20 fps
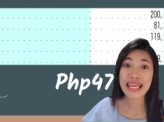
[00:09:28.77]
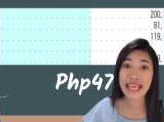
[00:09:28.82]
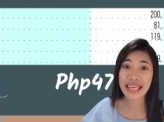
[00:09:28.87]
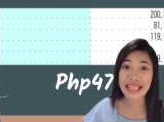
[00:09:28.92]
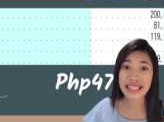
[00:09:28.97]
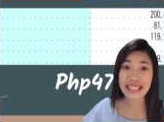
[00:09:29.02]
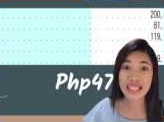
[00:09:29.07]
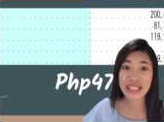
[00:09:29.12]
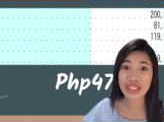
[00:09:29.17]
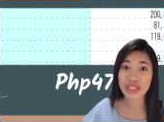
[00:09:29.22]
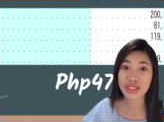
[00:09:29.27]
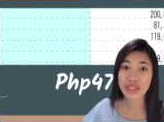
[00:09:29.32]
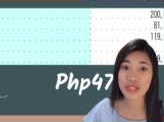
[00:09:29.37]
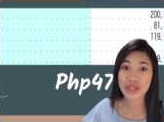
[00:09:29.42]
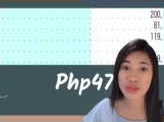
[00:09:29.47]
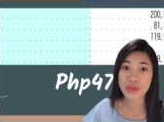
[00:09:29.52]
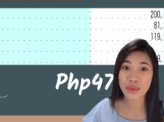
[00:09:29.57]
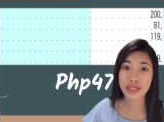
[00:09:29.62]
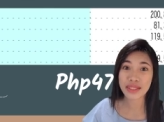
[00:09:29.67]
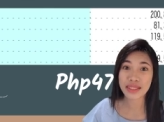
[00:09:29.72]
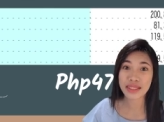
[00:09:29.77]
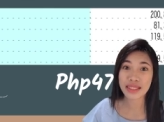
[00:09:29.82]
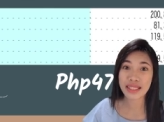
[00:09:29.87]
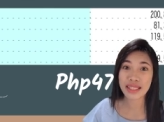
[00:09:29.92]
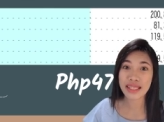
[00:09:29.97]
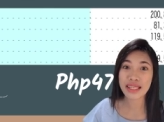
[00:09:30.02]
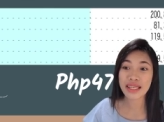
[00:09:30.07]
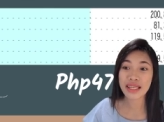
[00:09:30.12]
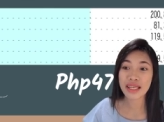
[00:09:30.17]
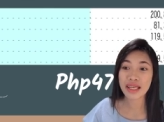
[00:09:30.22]
eight hundred
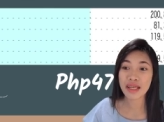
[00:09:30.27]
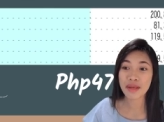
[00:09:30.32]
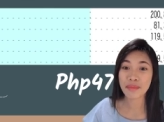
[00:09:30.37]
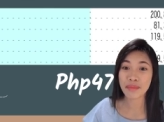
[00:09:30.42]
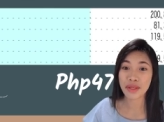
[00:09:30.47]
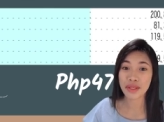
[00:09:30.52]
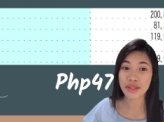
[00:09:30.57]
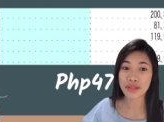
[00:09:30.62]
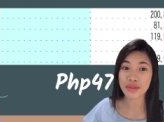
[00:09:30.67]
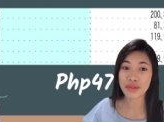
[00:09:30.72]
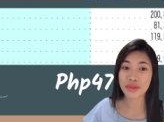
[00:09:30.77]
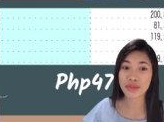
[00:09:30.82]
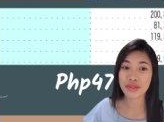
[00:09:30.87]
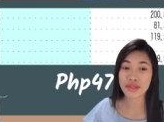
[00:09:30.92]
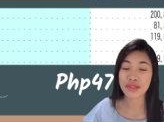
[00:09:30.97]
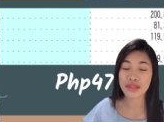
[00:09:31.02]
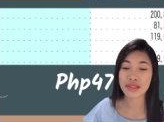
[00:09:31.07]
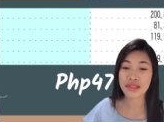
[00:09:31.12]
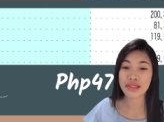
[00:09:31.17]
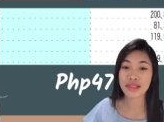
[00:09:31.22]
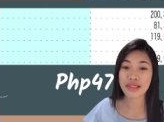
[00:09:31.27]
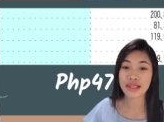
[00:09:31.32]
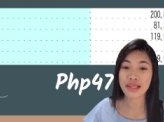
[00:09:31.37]
twenty pesos.